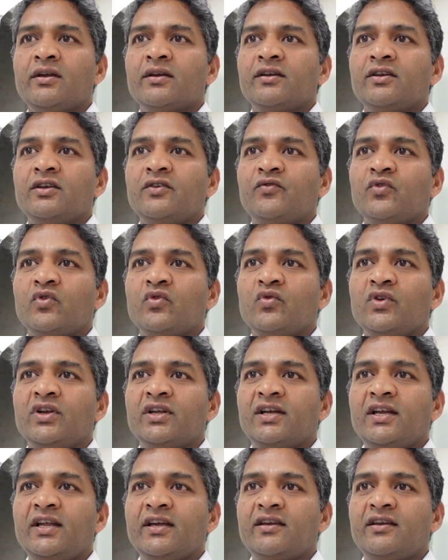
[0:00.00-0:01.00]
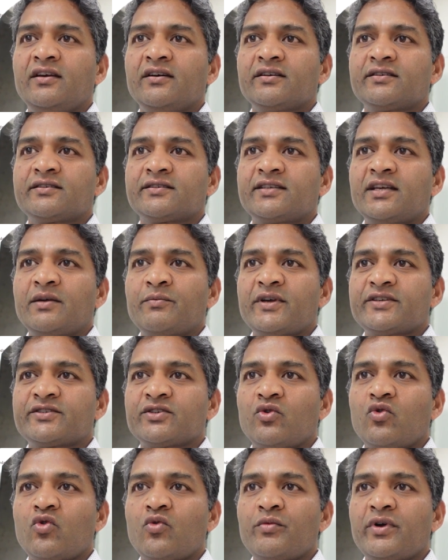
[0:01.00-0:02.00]
If you will click here, same
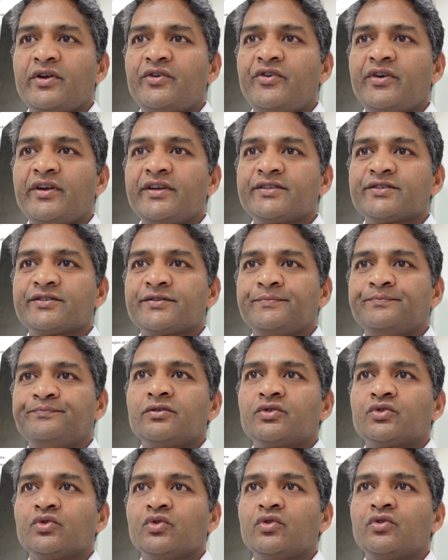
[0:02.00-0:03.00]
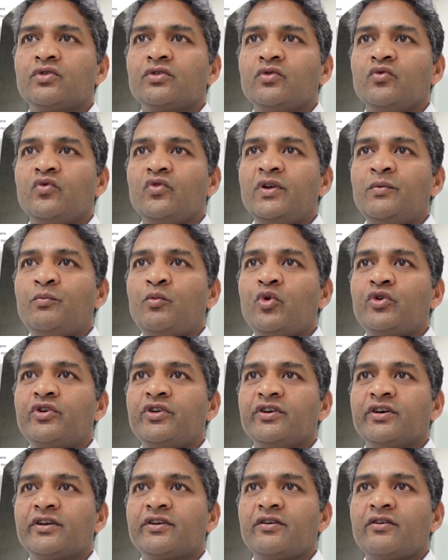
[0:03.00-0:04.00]
as a home address. So you will
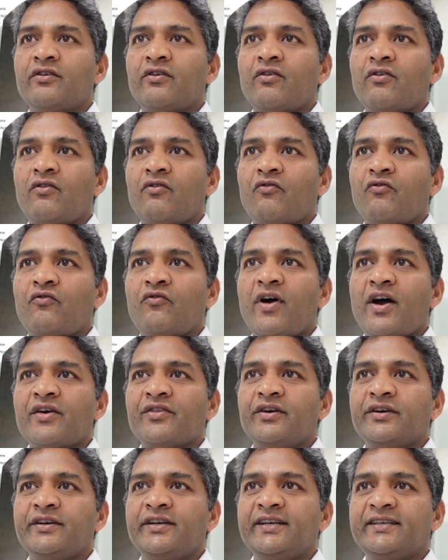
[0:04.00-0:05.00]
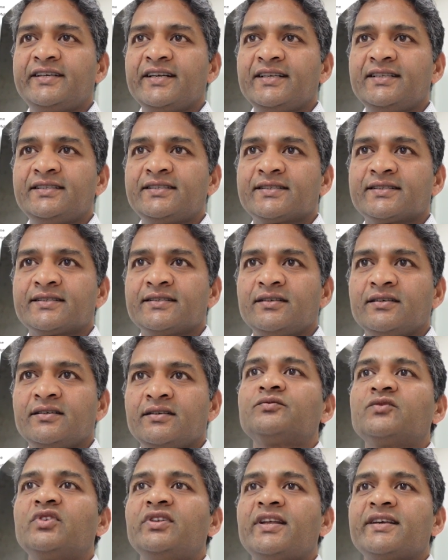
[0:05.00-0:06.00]
put here father details,
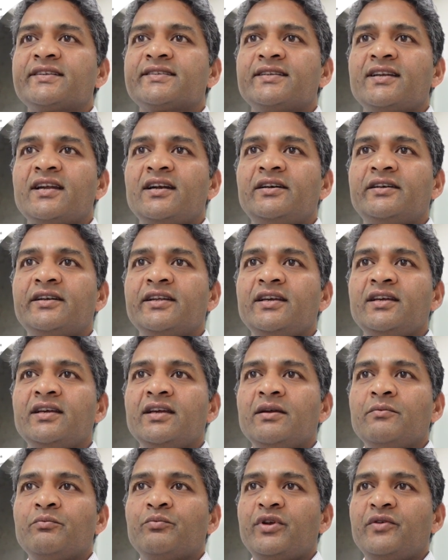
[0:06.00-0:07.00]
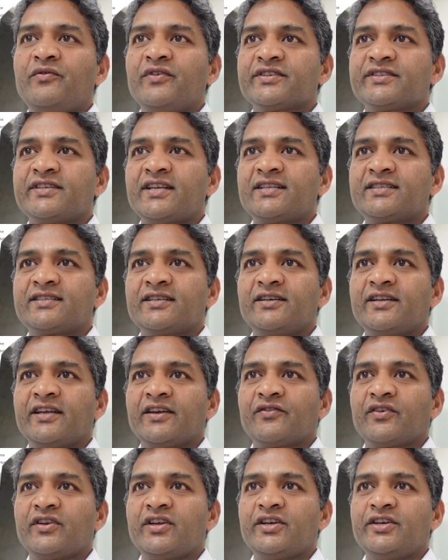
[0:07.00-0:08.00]
nationality, previous
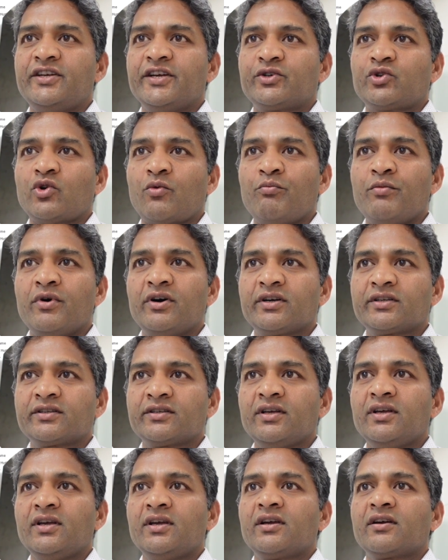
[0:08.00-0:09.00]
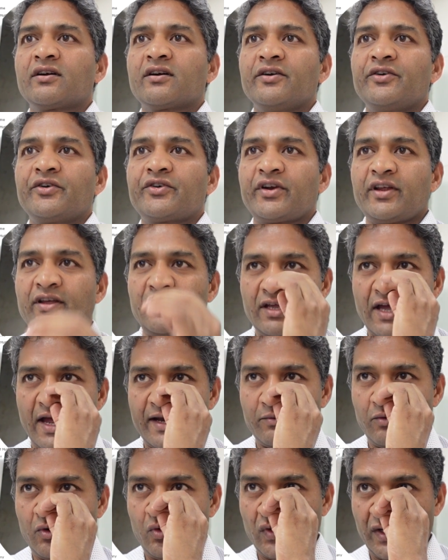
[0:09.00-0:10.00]
nationality if any, date of birth, country,
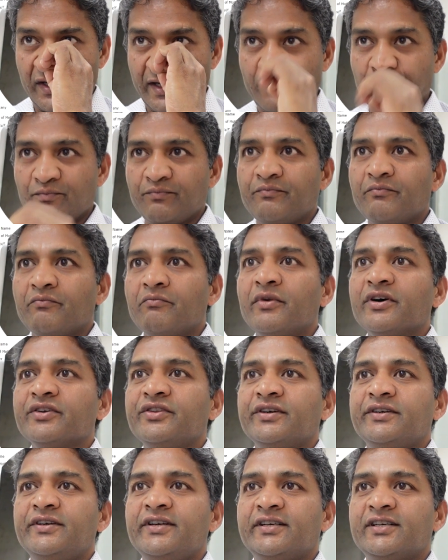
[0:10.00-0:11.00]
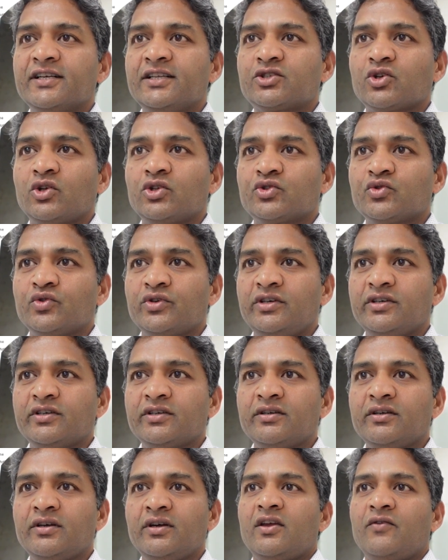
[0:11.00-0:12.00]
and we will give mother details also
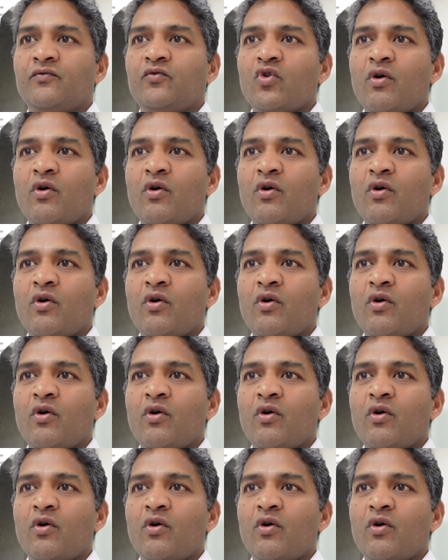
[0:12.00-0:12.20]
here. If